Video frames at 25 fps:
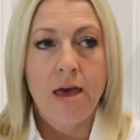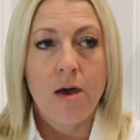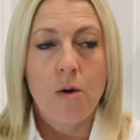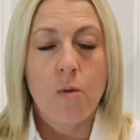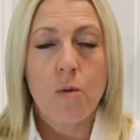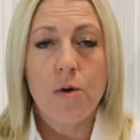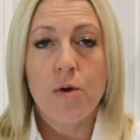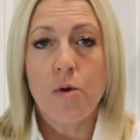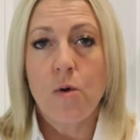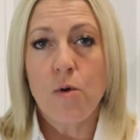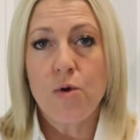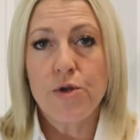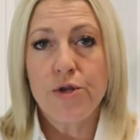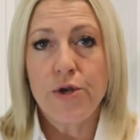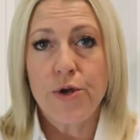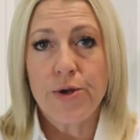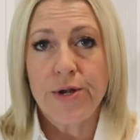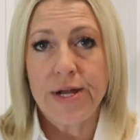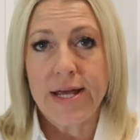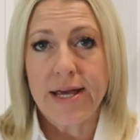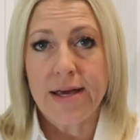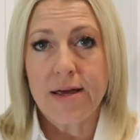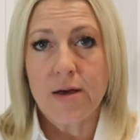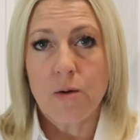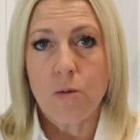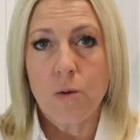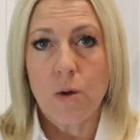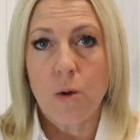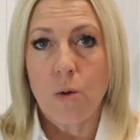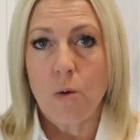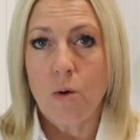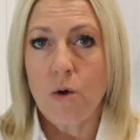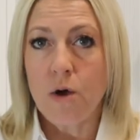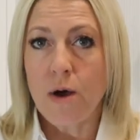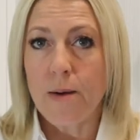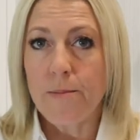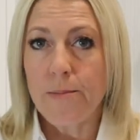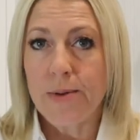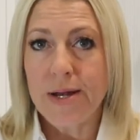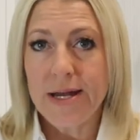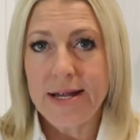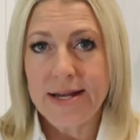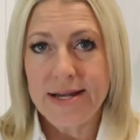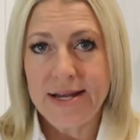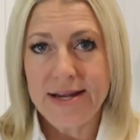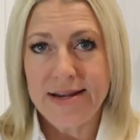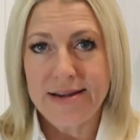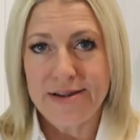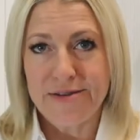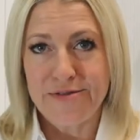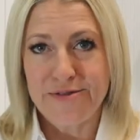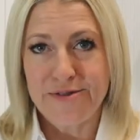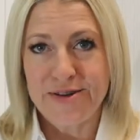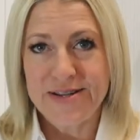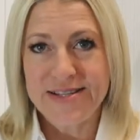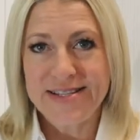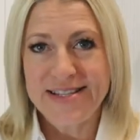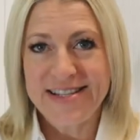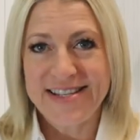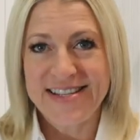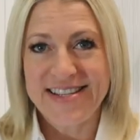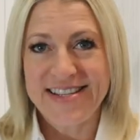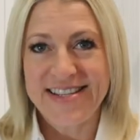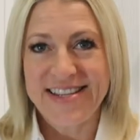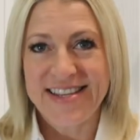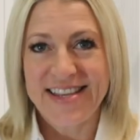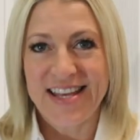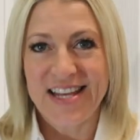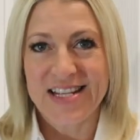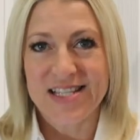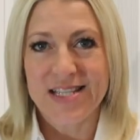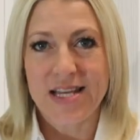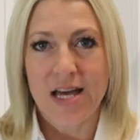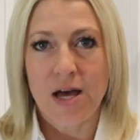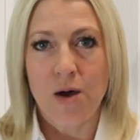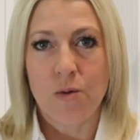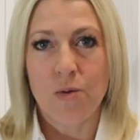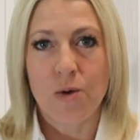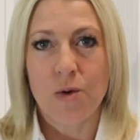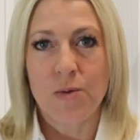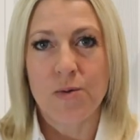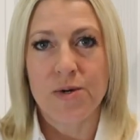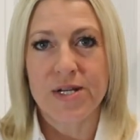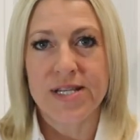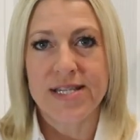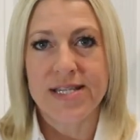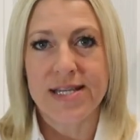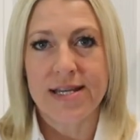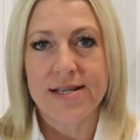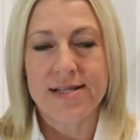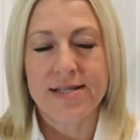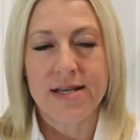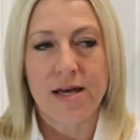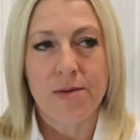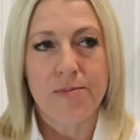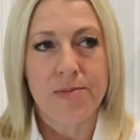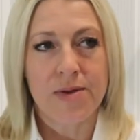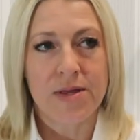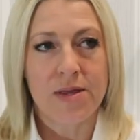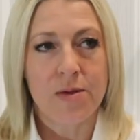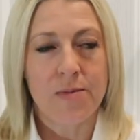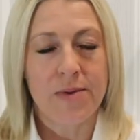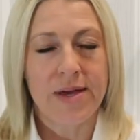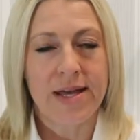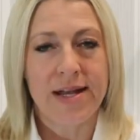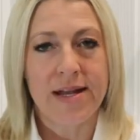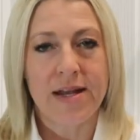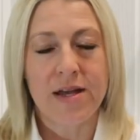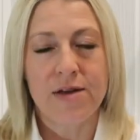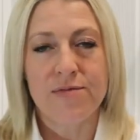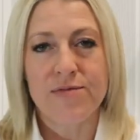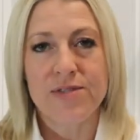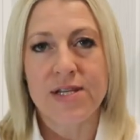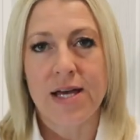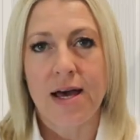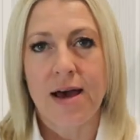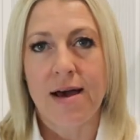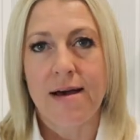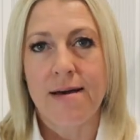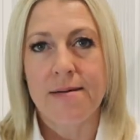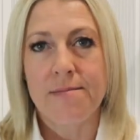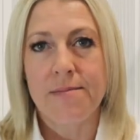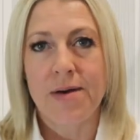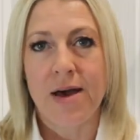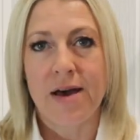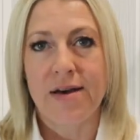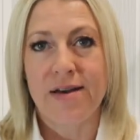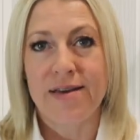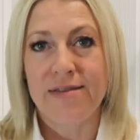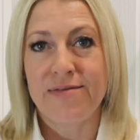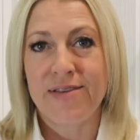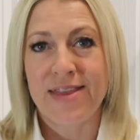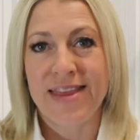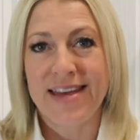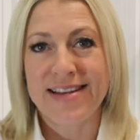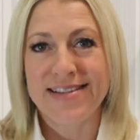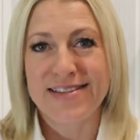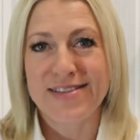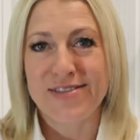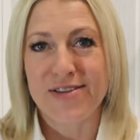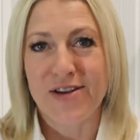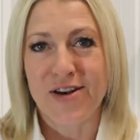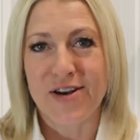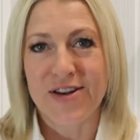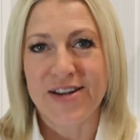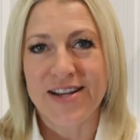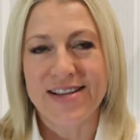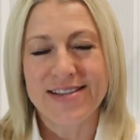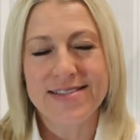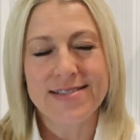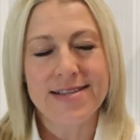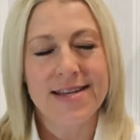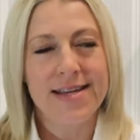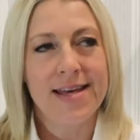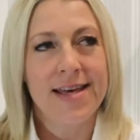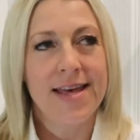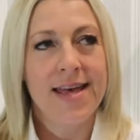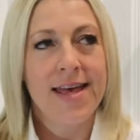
We're all unique. We're all completely different. That's how we were set up at the beginning of time, however that started.